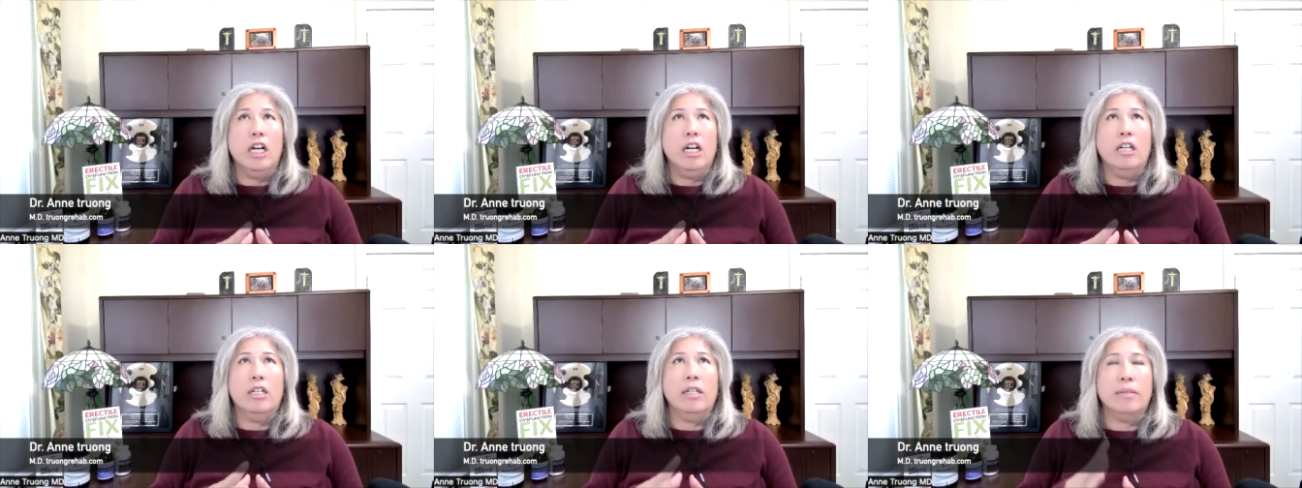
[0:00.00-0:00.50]

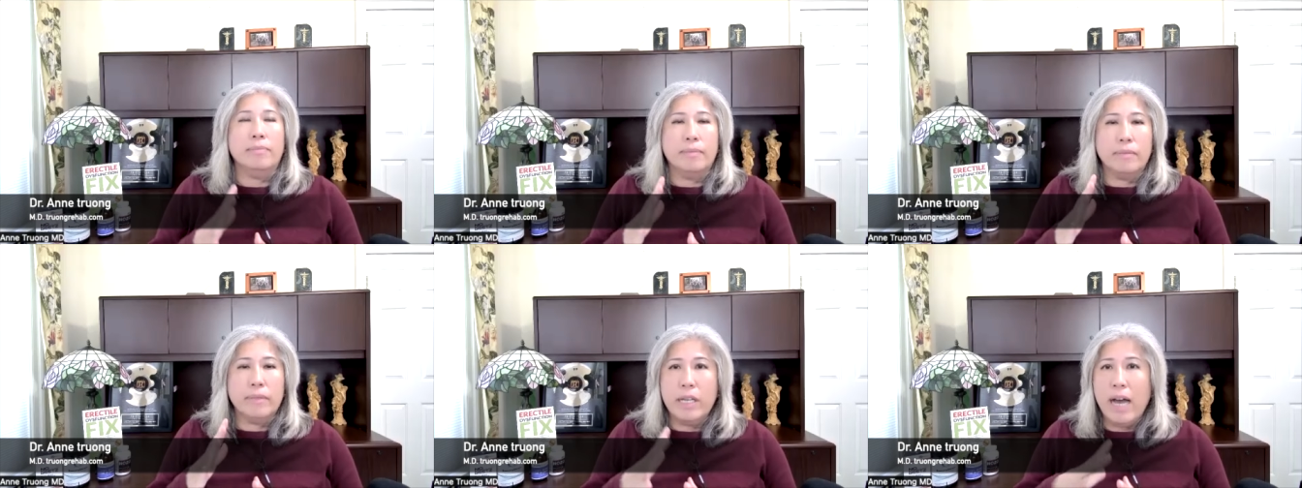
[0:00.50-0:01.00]
um,
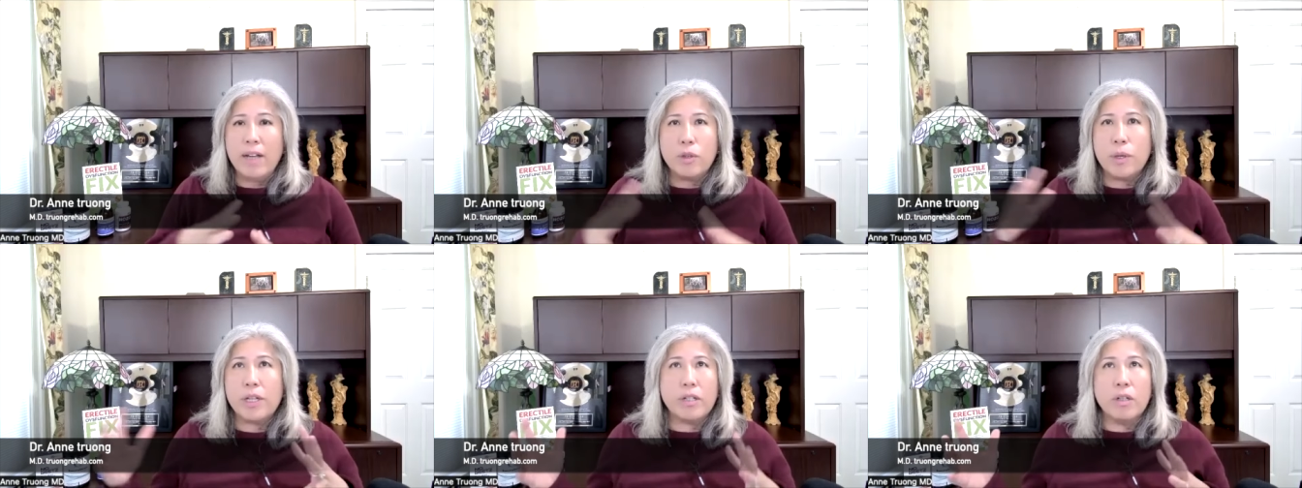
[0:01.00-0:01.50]
you know, I
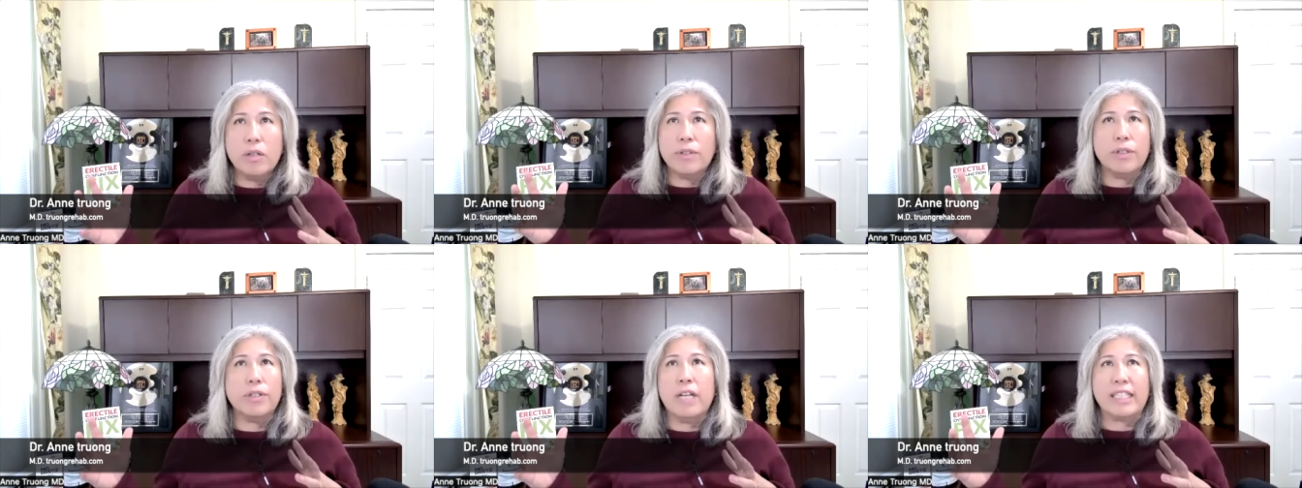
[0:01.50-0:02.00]
treated
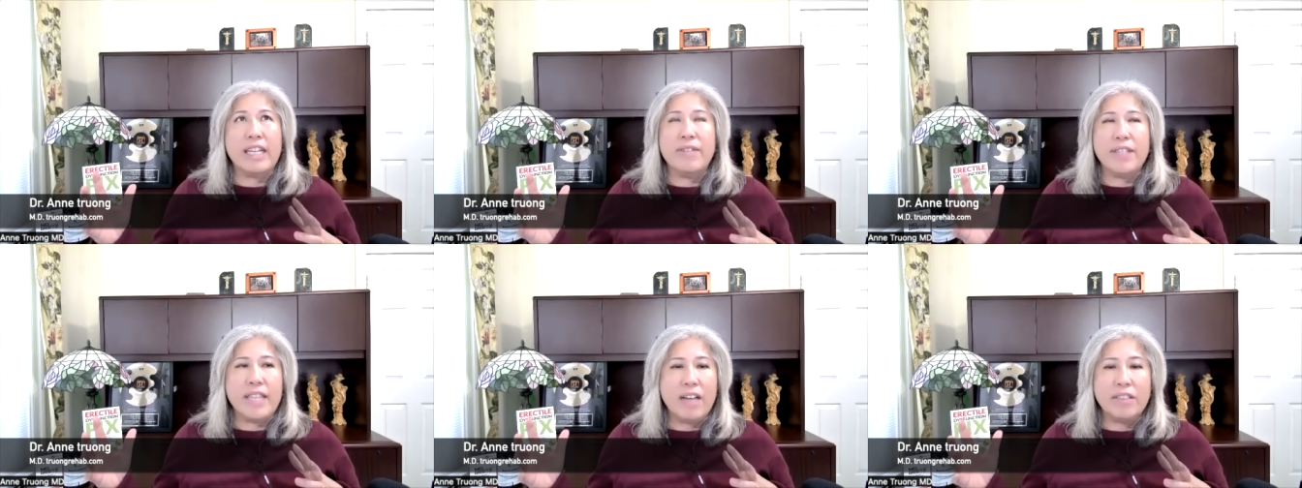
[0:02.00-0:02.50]
over like
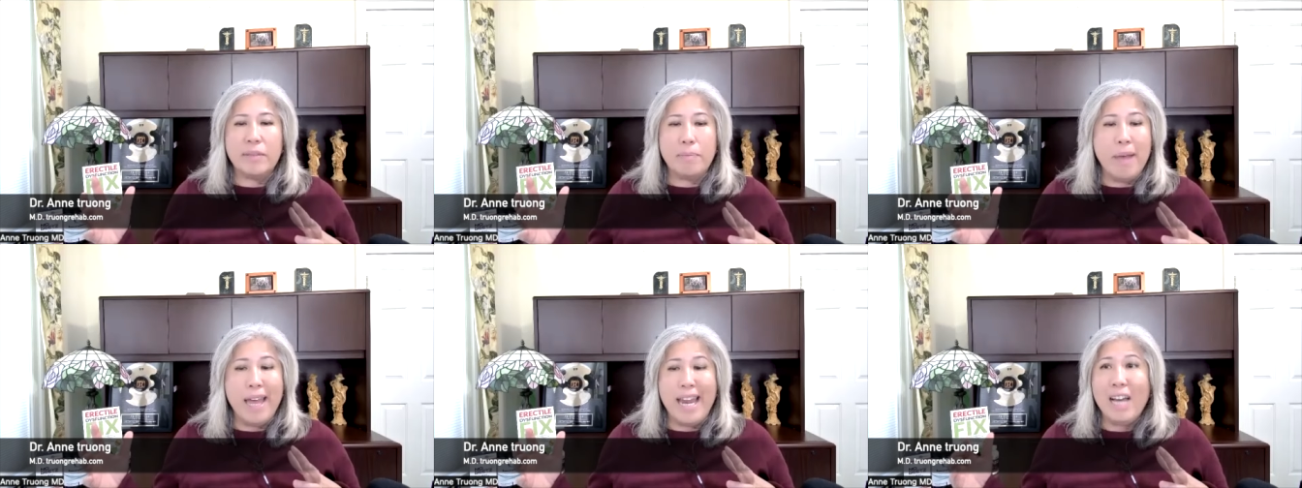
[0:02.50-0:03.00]
7,000 men.